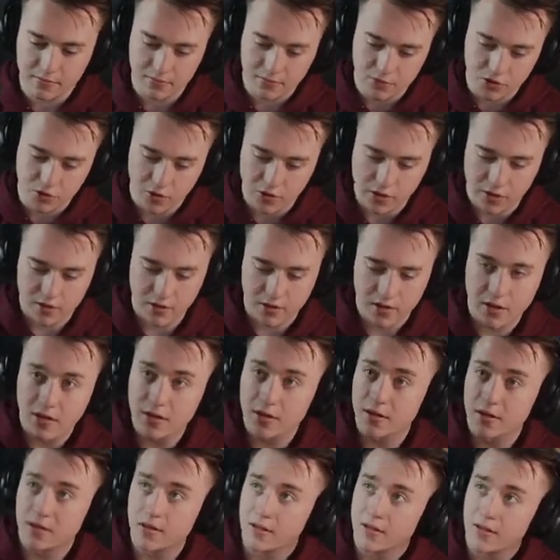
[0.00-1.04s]
join.
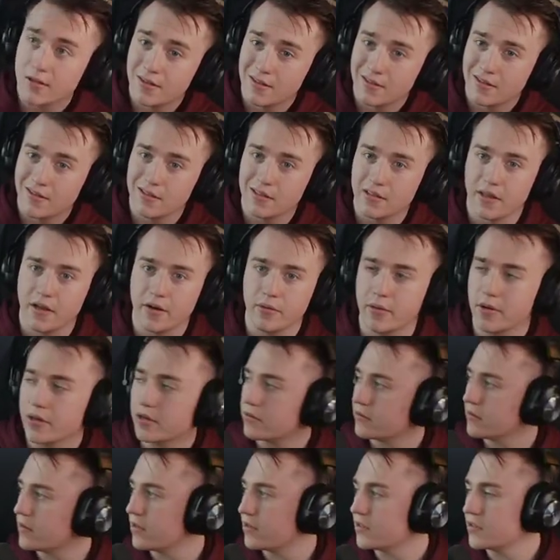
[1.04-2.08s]
Yeah, there we
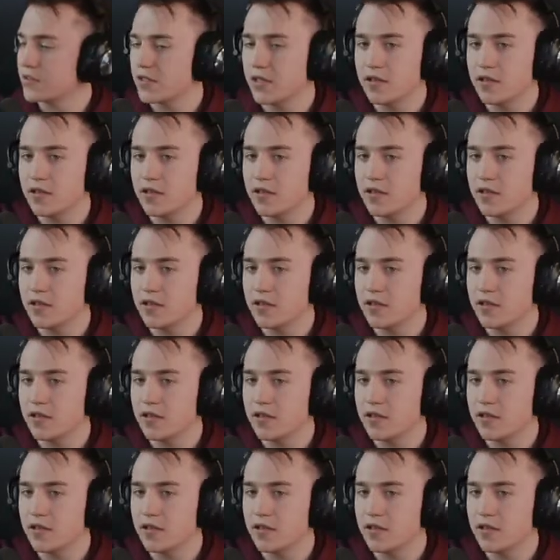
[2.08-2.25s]
taunt, go. He wants